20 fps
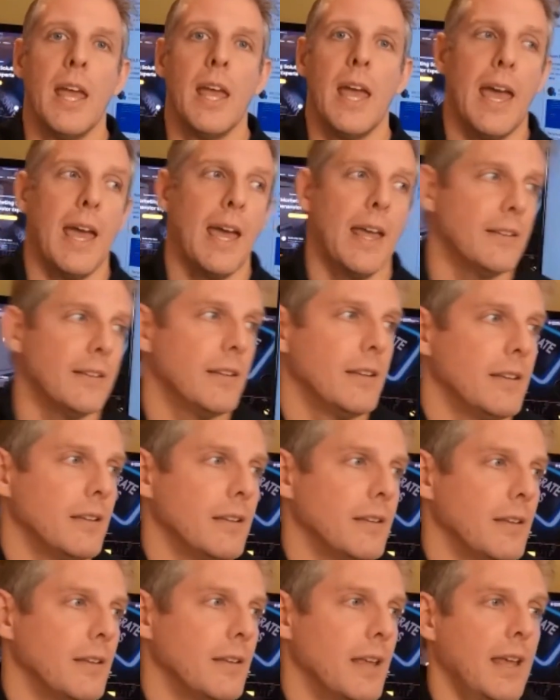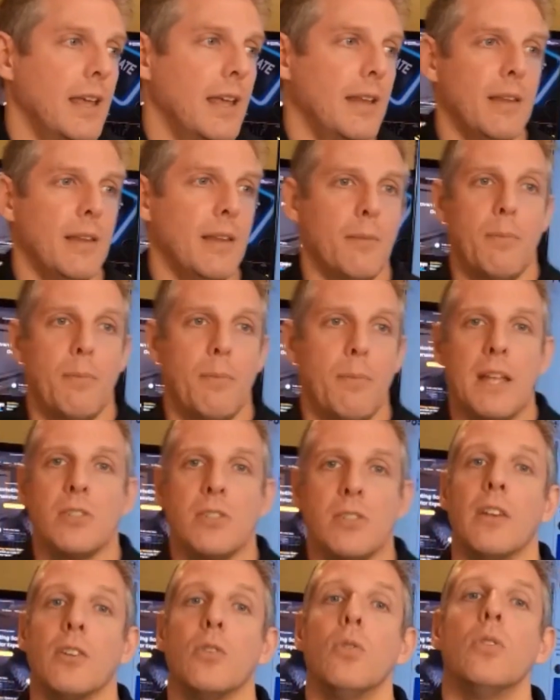and
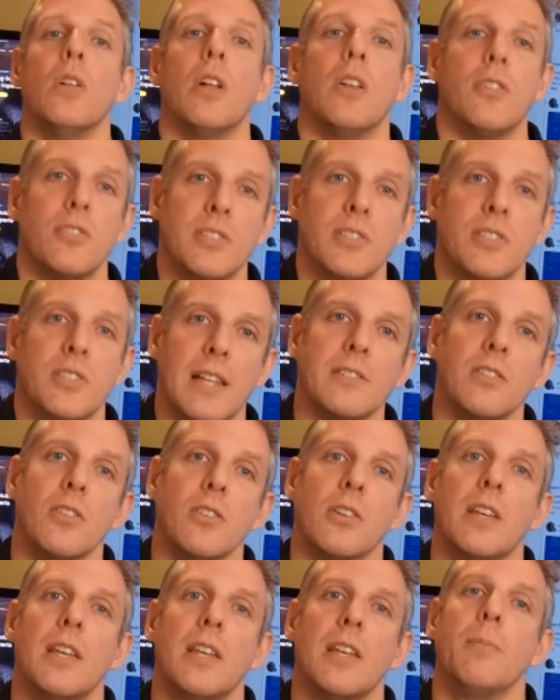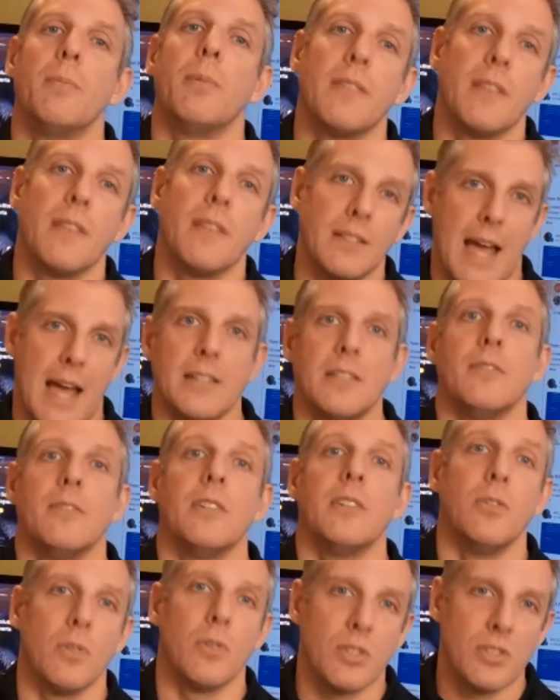and Google understands that you're keeping things
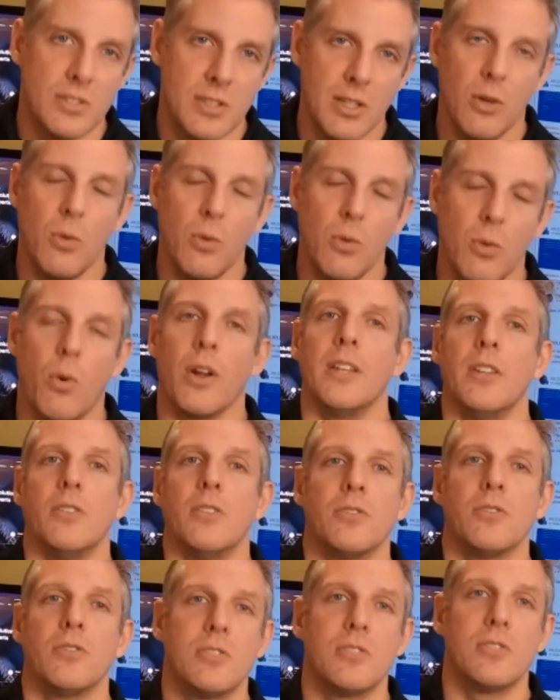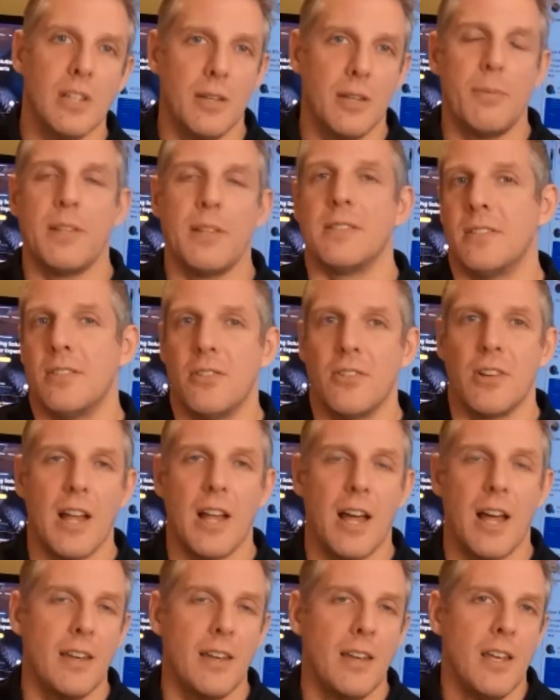active and you are still working, you're still in business, and you're
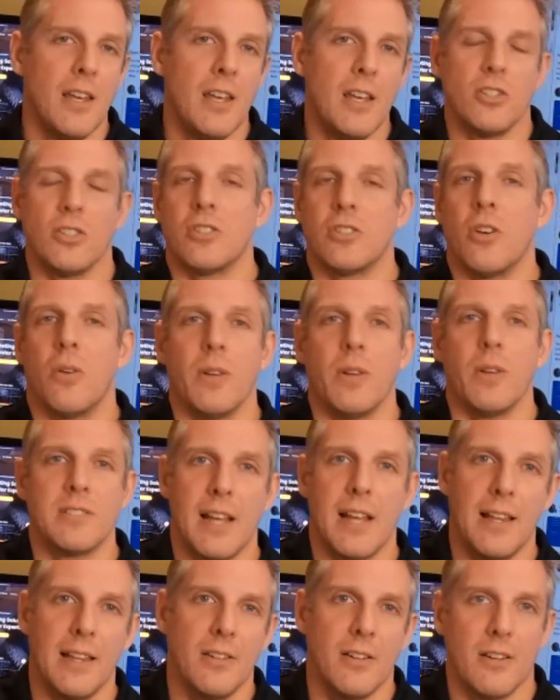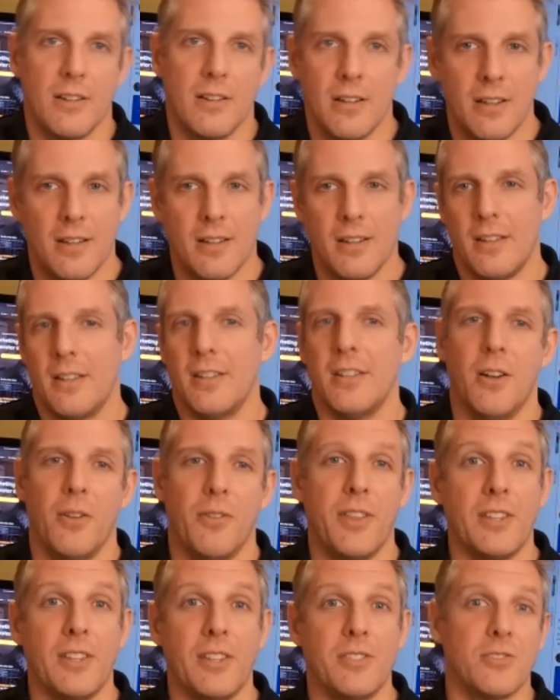not just going silent.
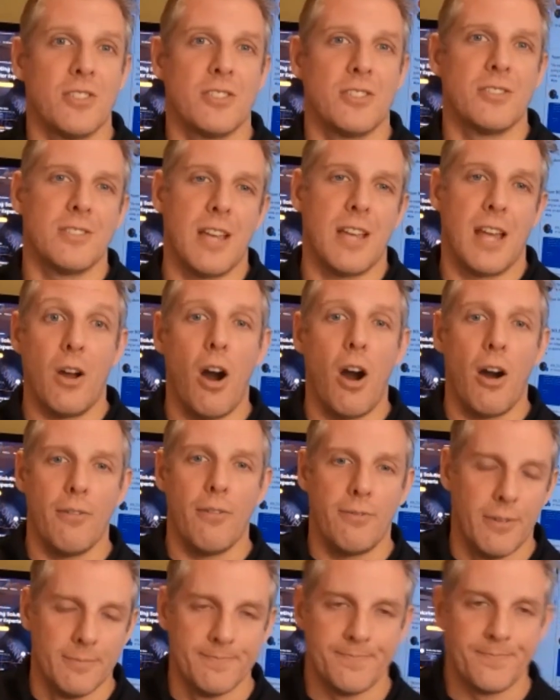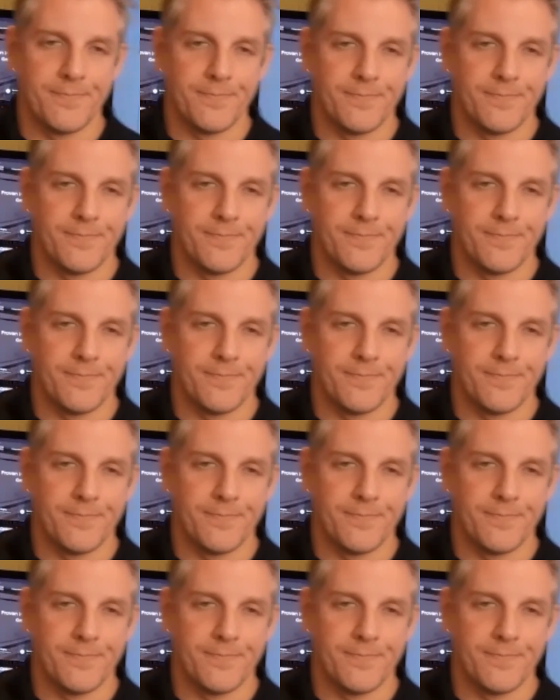Things are just kind of off.